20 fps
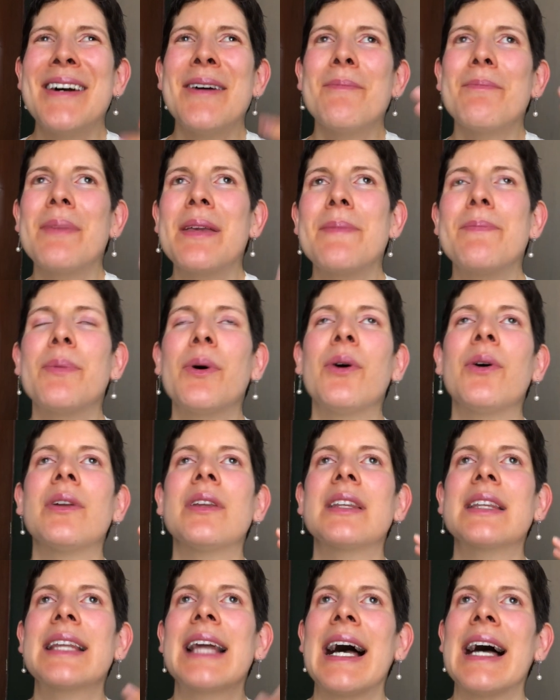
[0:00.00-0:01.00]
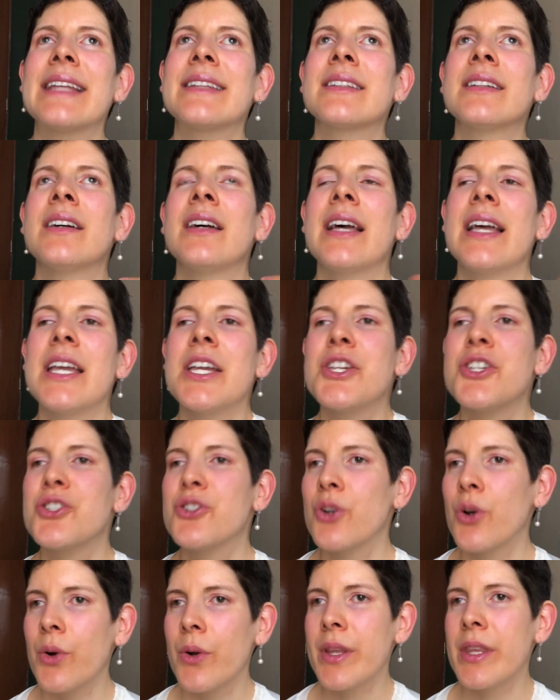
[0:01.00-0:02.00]
people that
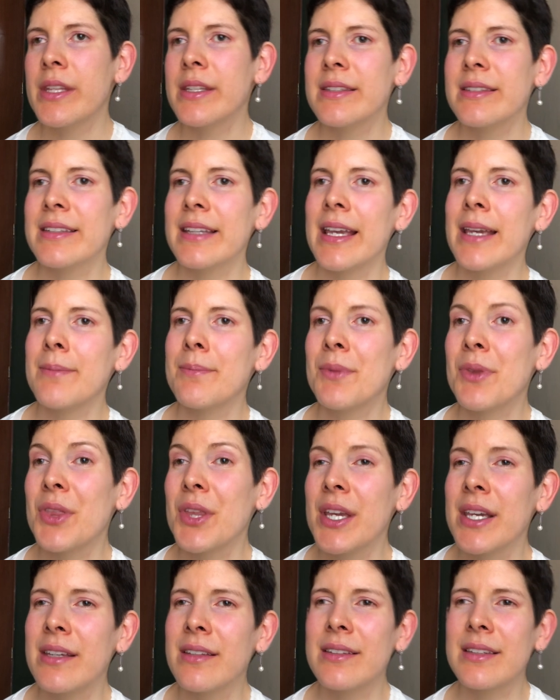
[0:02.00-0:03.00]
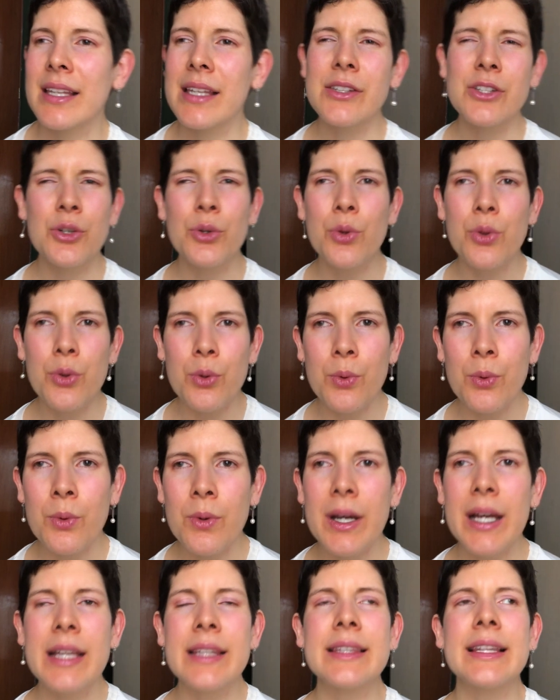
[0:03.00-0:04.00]
enjoy the same things that you do
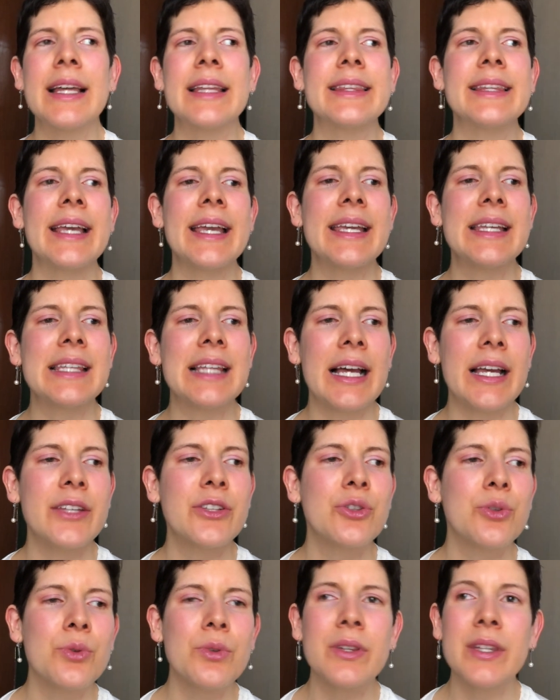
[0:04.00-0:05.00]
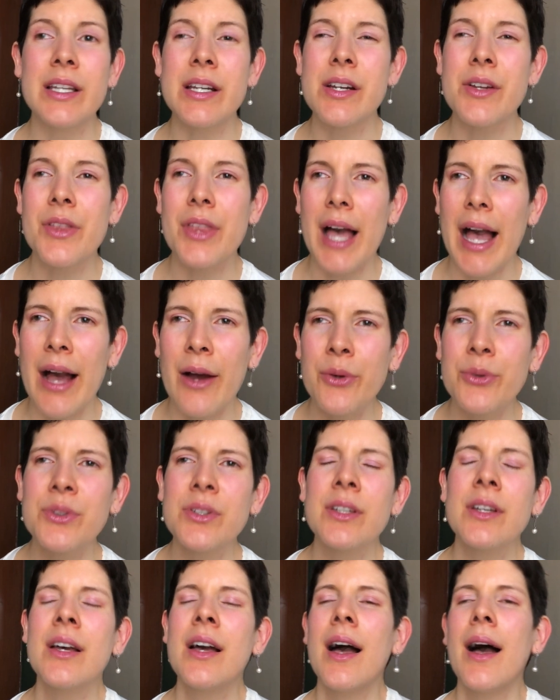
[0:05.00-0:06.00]
and that they like to nerd out
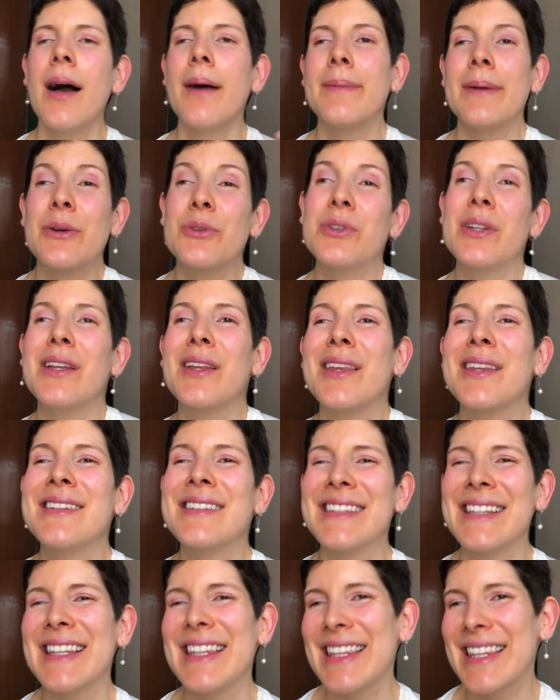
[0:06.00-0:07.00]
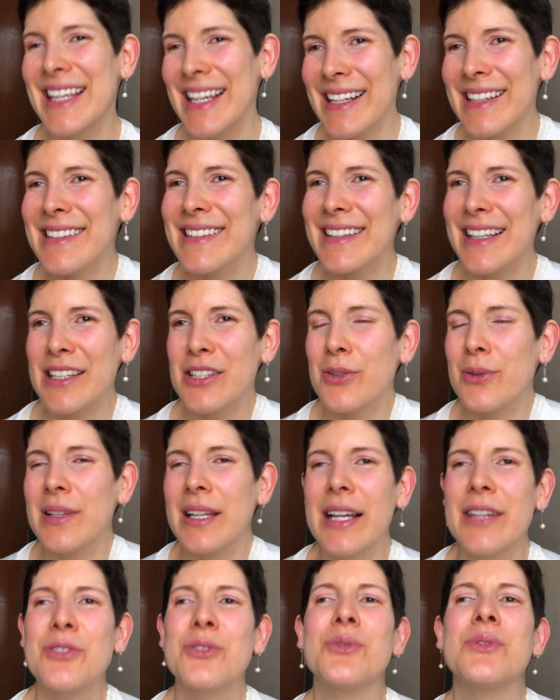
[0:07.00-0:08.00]
about the things that you
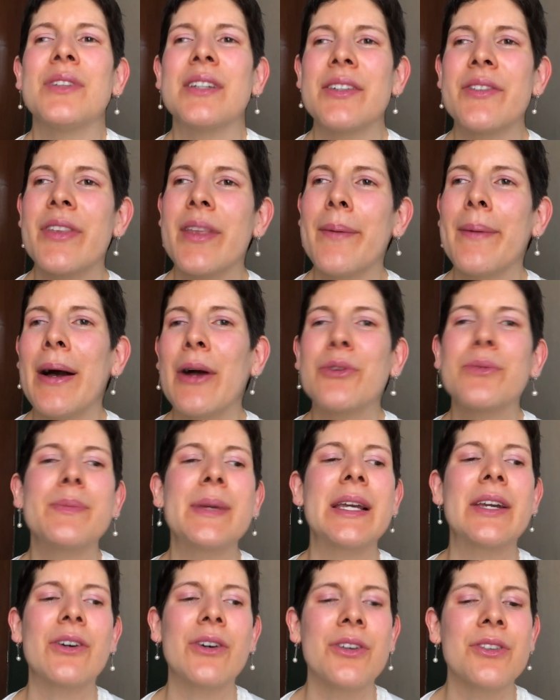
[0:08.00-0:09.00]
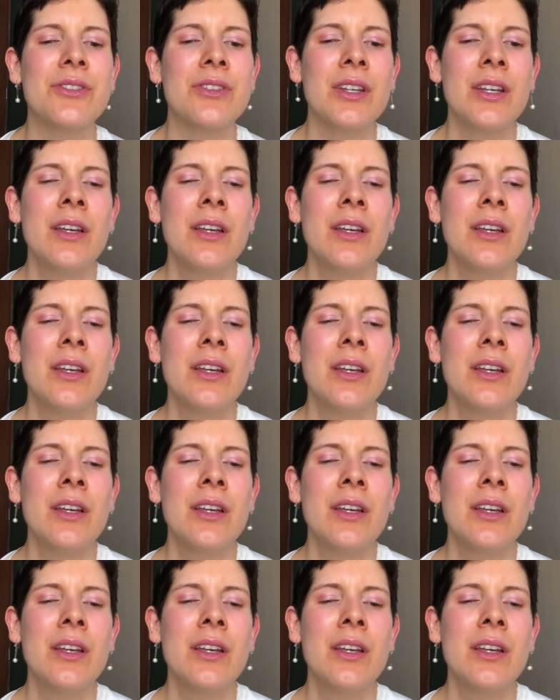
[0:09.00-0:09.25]
like to nerd about, because